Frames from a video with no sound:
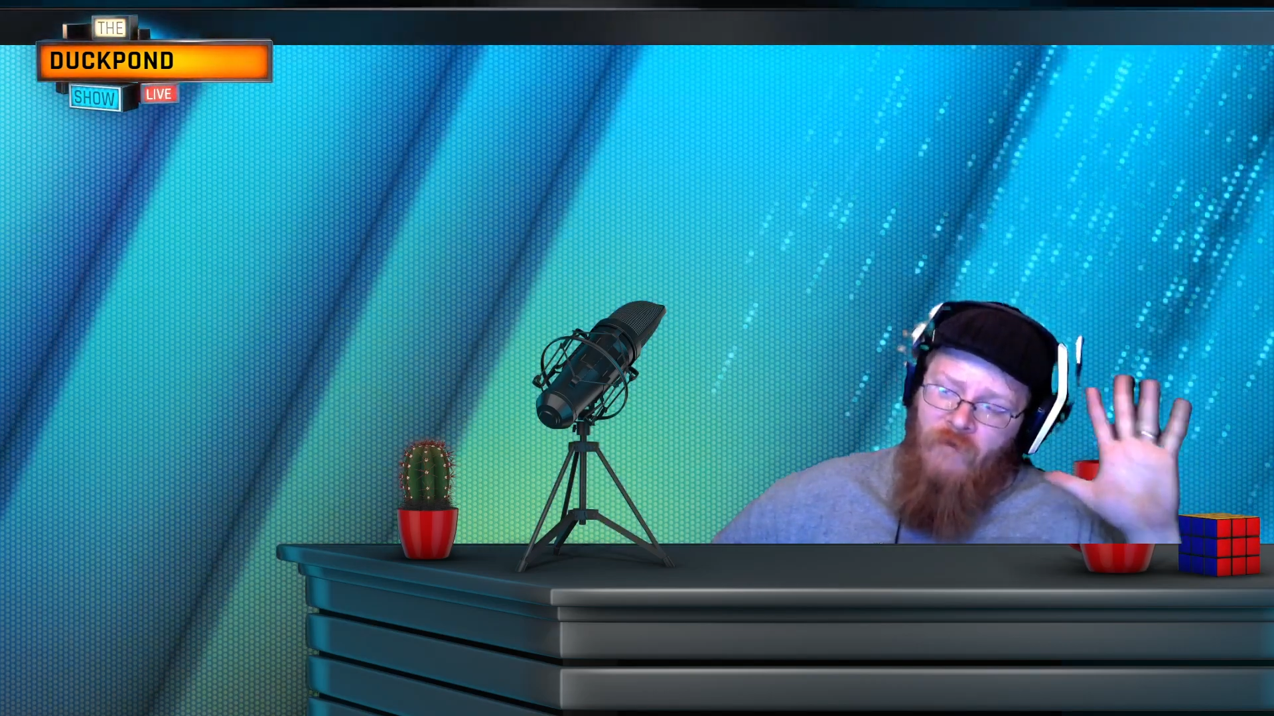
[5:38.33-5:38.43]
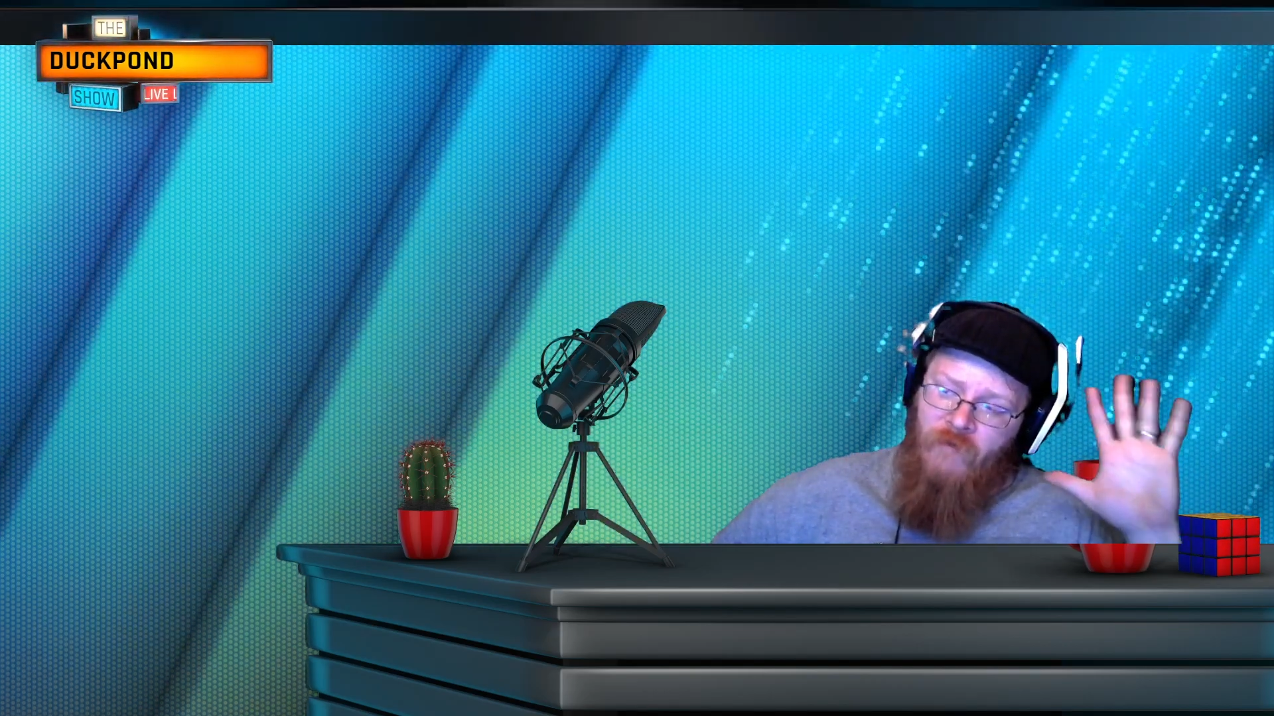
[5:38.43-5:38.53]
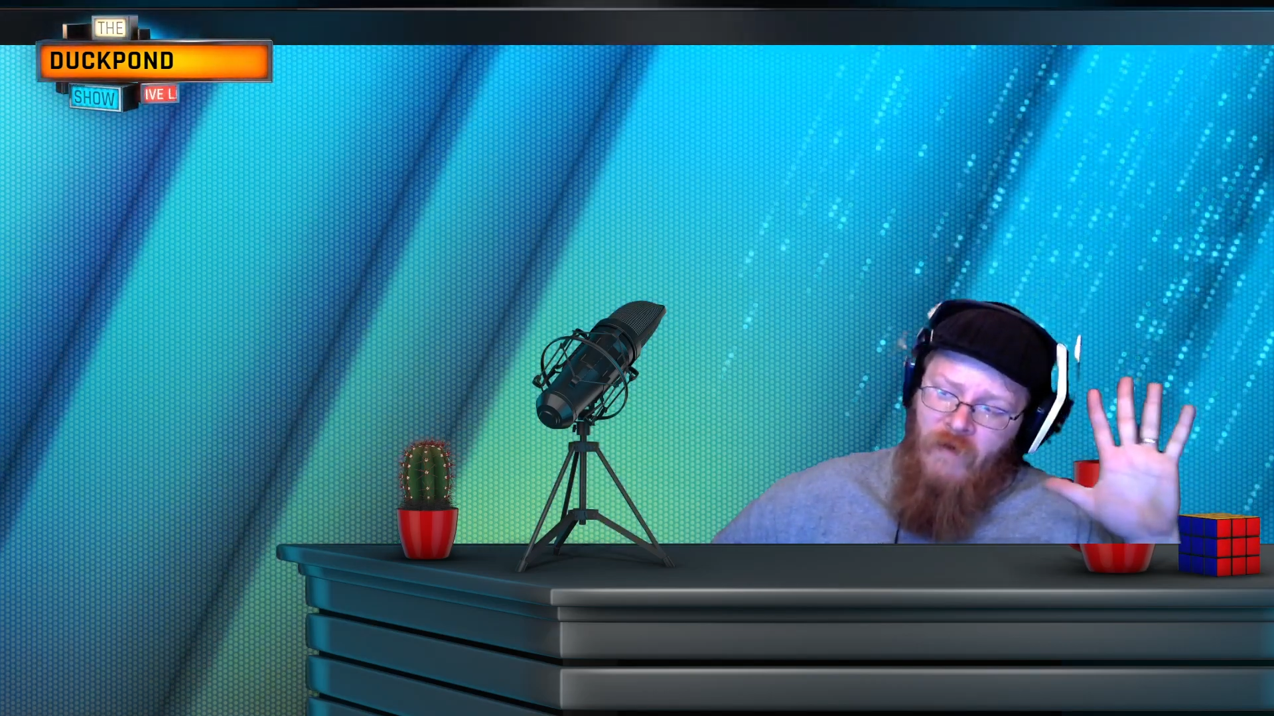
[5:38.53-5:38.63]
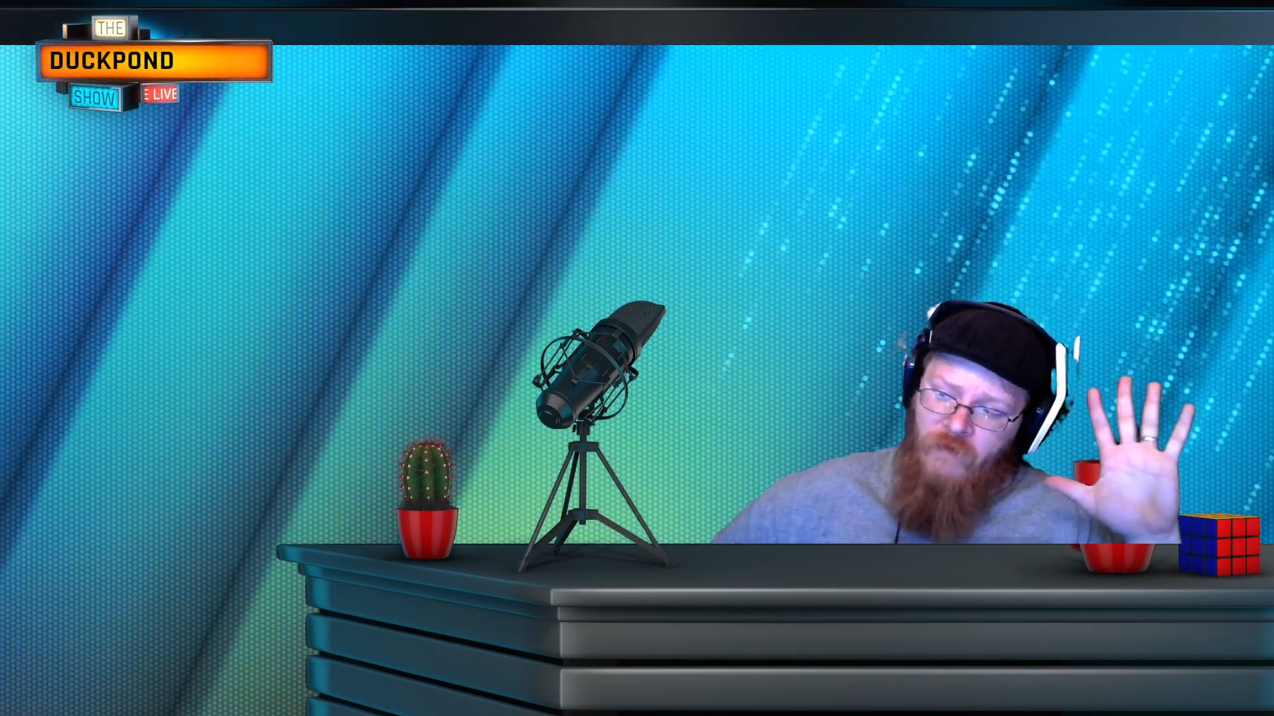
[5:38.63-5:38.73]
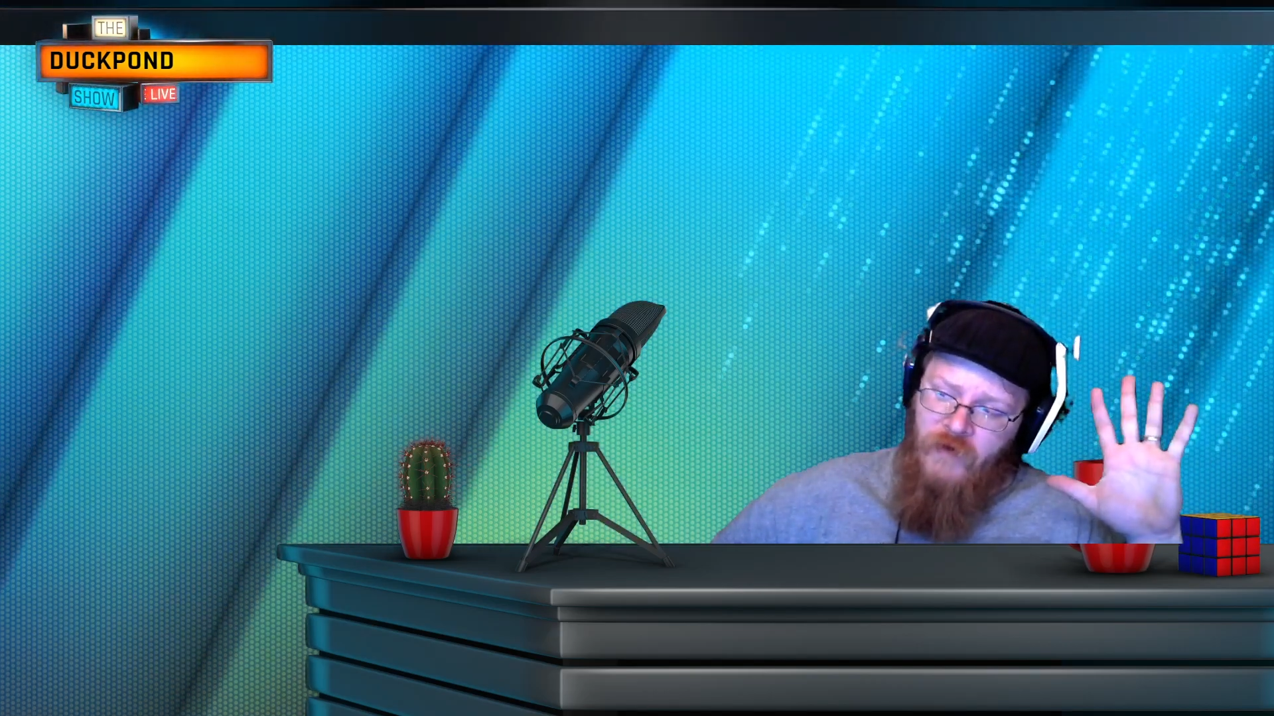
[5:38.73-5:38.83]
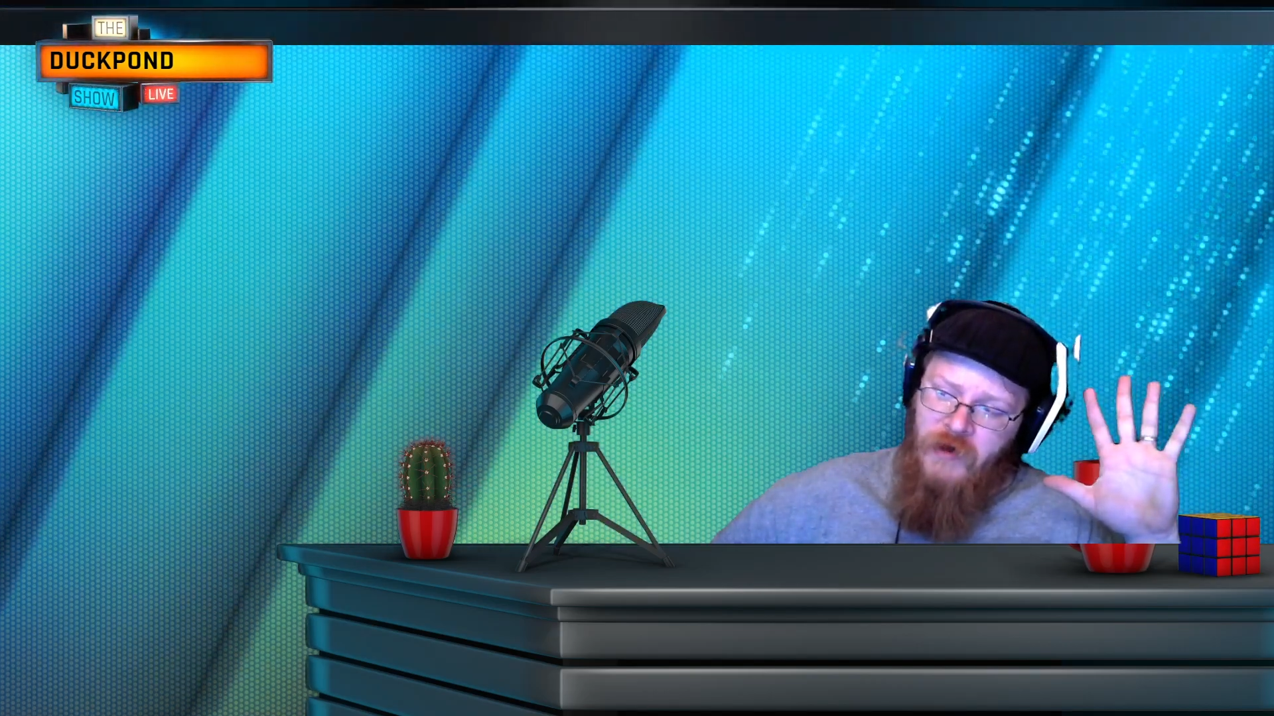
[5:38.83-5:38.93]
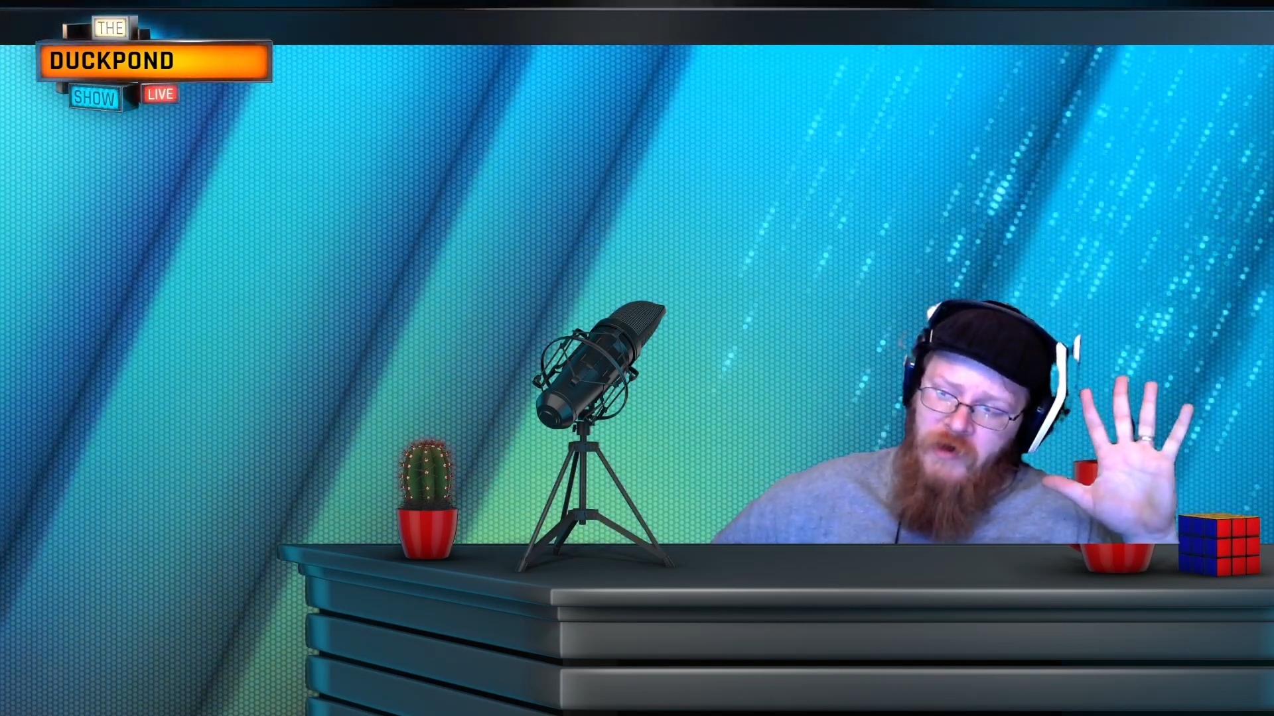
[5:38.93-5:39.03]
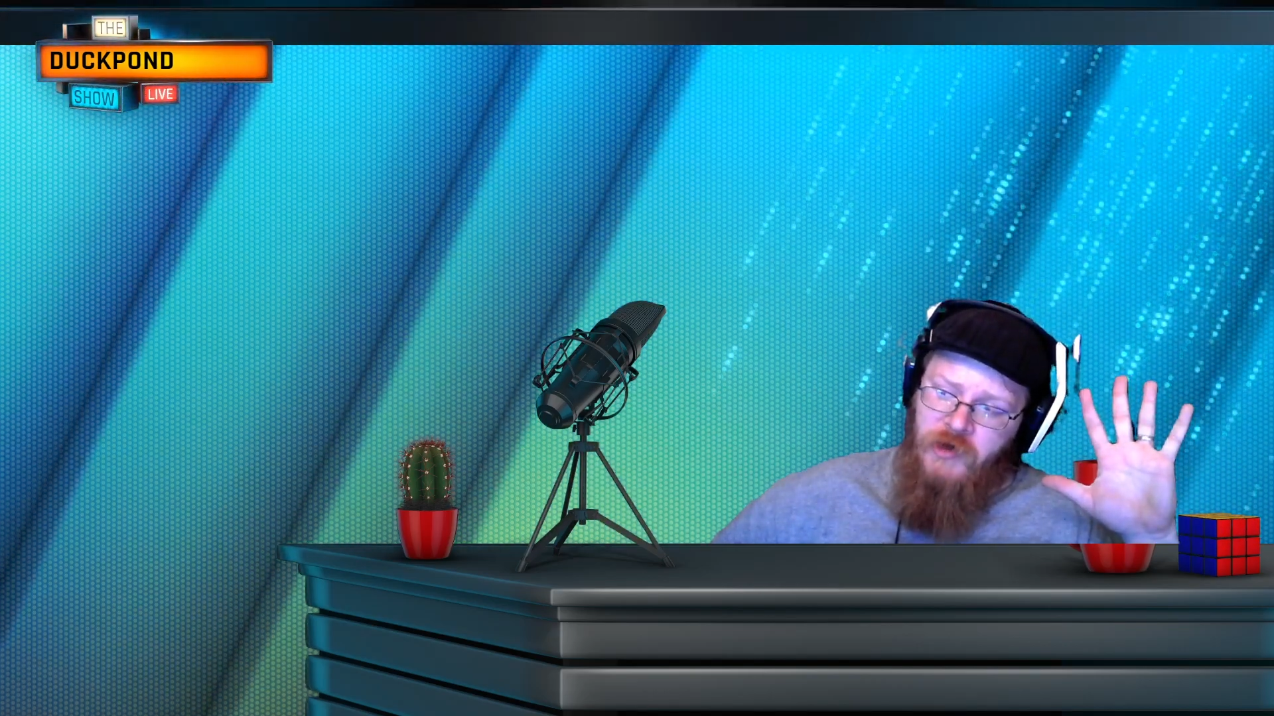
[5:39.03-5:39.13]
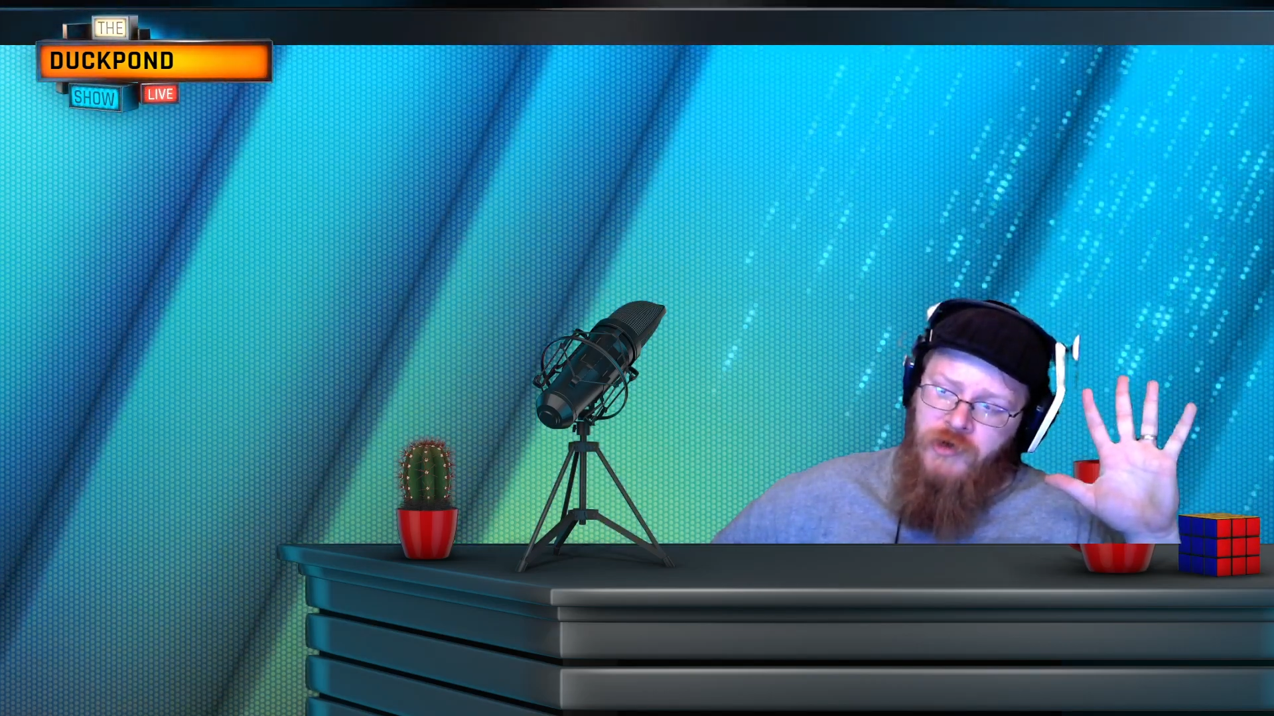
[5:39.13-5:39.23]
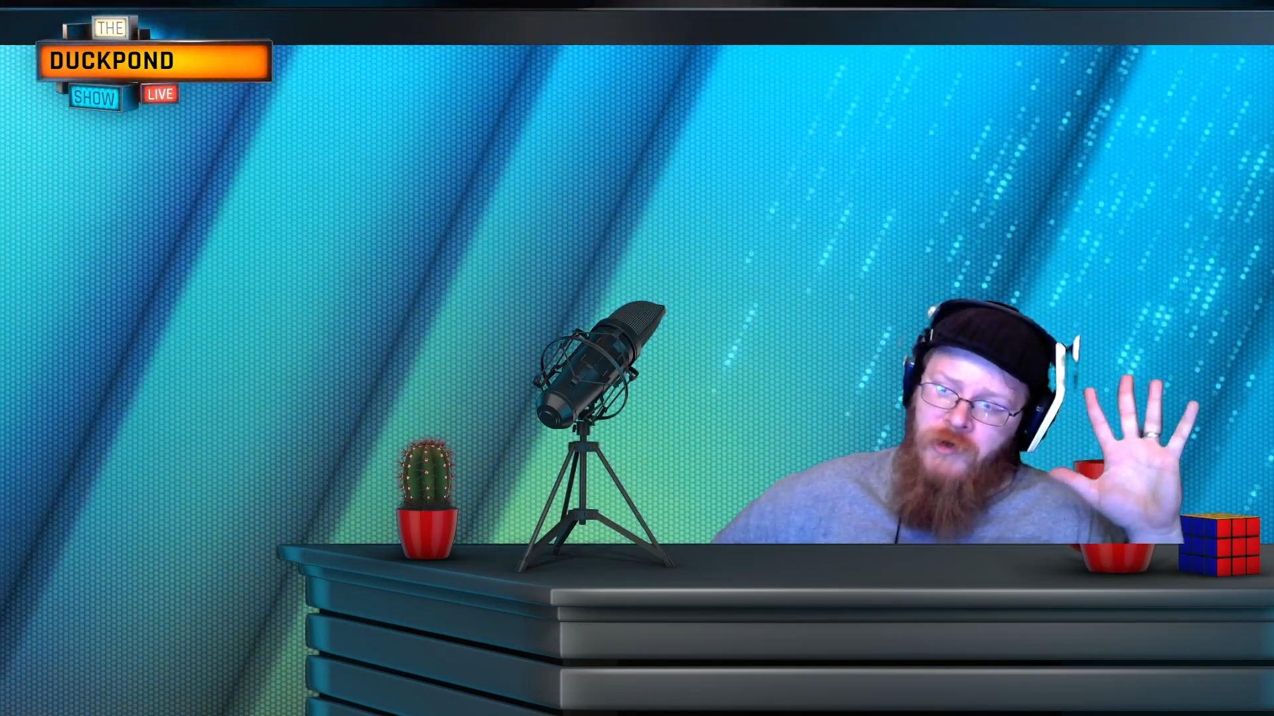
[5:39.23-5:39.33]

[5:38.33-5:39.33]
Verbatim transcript: five for each.